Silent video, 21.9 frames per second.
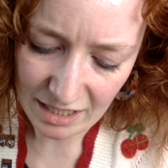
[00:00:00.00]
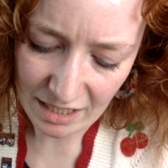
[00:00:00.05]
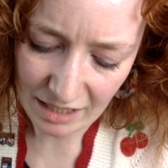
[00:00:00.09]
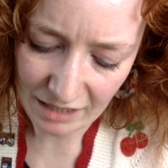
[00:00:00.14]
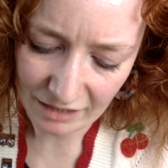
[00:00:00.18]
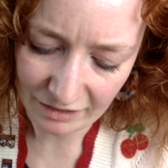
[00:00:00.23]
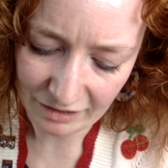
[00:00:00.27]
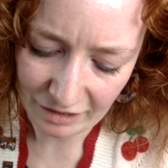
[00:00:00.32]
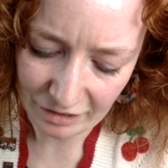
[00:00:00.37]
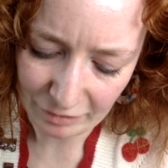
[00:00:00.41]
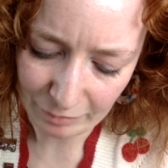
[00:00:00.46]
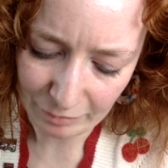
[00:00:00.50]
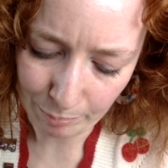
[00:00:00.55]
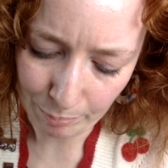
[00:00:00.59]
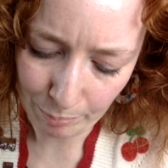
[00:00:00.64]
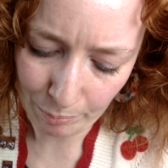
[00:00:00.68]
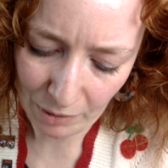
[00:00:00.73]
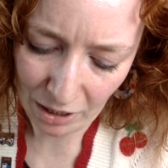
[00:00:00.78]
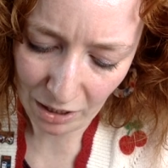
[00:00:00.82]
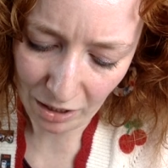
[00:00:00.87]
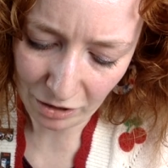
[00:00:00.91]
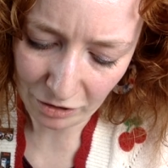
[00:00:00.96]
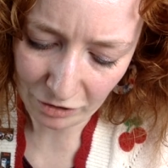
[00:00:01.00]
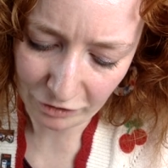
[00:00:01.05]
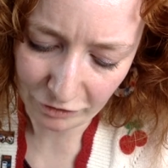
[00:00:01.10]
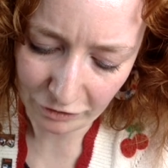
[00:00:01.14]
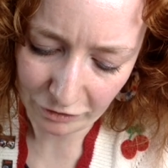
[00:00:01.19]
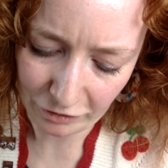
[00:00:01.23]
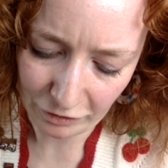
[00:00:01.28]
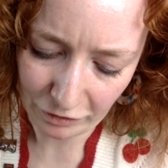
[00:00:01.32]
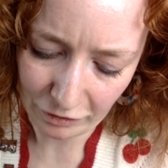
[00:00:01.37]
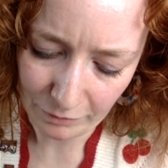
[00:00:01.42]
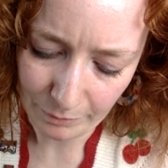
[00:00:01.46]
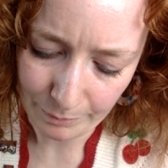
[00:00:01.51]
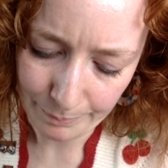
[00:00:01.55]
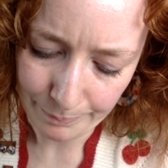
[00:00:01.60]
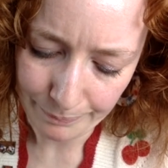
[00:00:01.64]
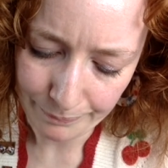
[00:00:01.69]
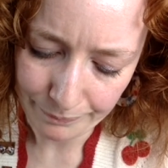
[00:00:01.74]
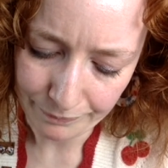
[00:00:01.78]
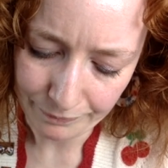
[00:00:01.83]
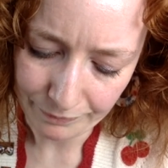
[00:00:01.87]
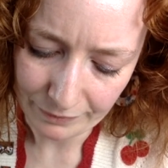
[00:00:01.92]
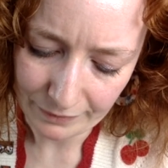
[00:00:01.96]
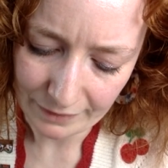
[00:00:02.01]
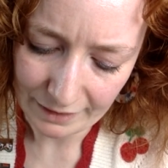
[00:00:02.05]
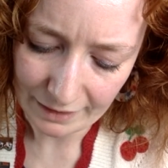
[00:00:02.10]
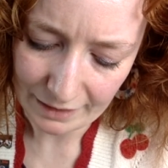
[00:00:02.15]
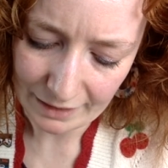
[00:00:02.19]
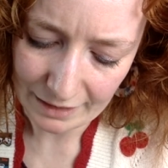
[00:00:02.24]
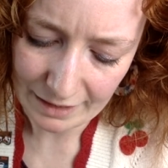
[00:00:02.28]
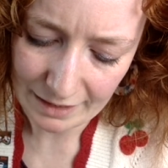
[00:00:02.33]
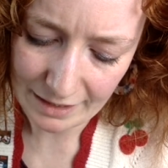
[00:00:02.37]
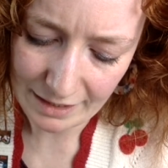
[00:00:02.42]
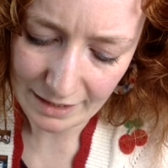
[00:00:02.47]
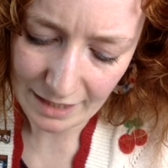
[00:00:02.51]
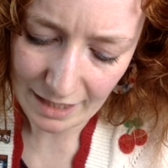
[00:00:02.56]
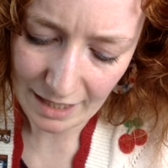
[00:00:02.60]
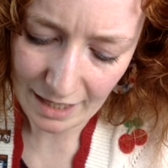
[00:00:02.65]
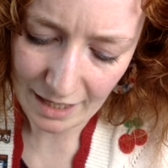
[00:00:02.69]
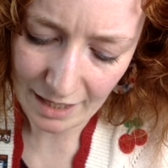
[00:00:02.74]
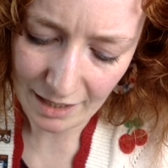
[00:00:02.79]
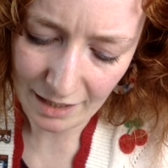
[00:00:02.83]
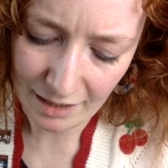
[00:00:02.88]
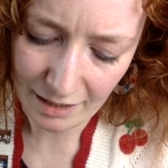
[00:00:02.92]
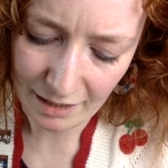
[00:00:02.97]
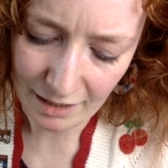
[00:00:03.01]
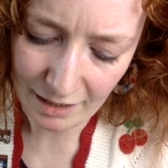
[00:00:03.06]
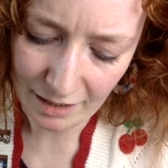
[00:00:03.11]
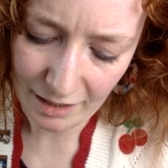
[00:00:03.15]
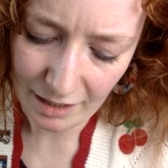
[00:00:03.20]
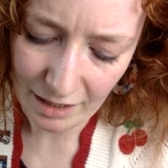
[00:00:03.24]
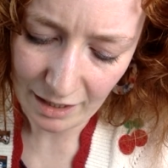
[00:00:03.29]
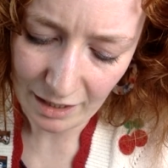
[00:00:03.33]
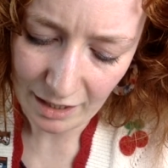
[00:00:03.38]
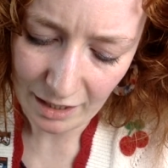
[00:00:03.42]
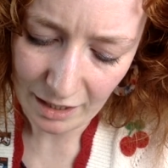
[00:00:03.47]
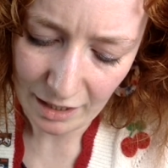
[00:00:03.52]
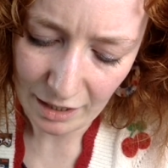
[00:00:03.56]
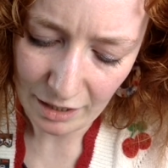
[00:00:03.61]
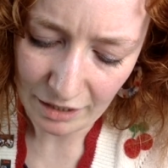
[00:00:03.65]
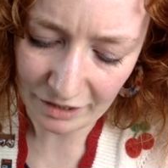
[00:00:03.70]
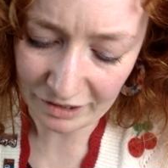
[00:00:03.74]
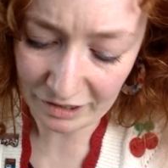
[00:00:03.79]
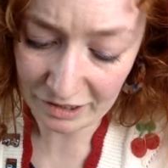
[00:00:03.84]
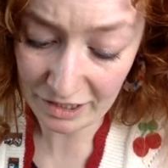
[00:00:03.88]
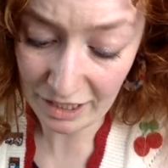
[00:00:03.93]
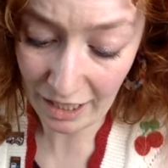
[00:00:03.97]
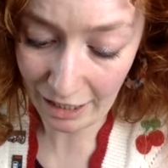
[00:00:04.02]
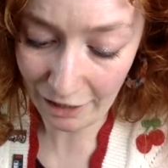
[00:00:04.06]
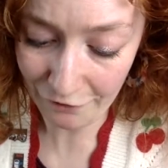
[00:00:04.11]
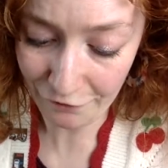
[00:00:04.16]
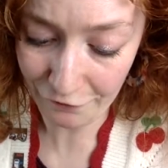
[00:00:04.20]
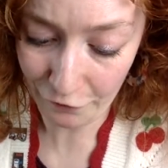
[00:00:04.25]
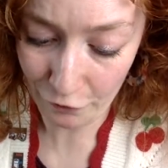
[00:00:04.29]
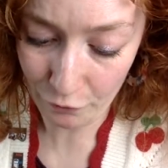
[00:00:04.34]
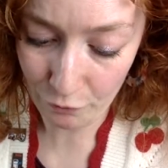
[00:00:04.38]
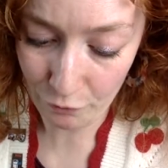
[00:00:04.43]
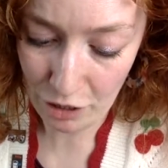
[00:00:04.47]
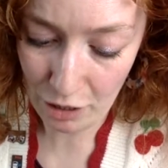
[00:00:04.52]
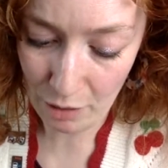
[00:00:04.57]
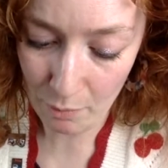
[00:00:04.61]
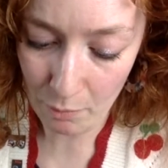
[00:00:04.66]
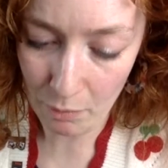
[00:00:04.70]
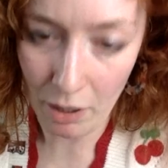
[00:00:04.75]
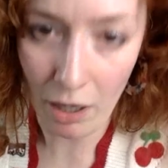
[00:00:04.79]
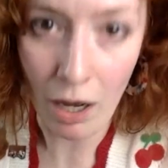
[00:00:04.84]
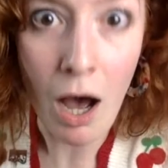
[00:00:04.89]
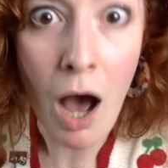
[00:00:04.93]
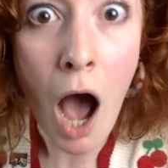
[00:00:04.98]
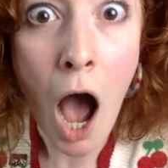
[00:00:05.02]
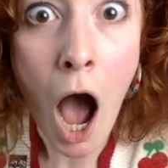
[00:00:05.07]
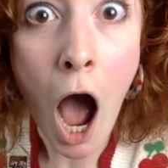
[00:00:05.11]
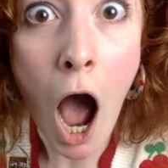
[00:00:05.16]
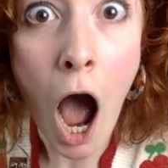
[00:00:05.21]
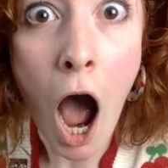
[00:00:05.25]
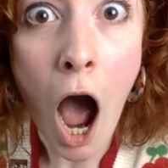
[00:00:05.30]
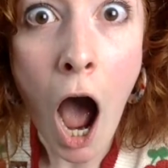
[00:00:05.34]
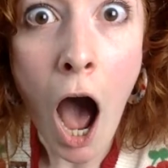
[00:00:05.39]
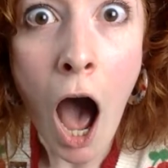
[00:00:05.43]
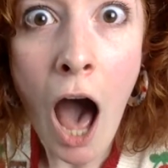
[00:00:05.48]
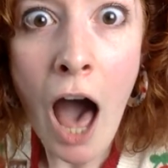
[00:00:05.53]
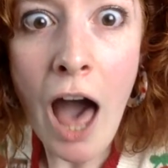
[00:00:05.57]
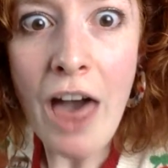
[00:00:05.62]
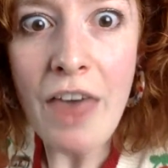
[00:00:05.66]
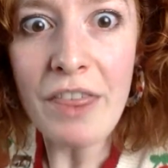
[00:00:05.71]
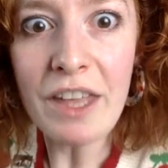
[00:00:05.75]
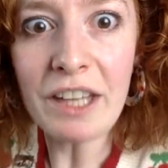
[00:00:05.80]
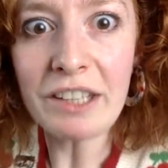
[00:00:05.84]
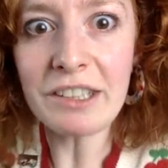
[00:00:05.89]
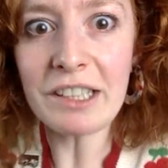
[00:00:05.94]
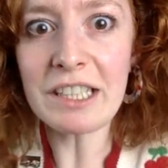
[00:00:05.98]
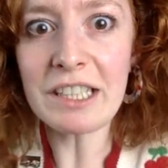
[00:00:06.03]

says Parkson. There's a telephone number. There's a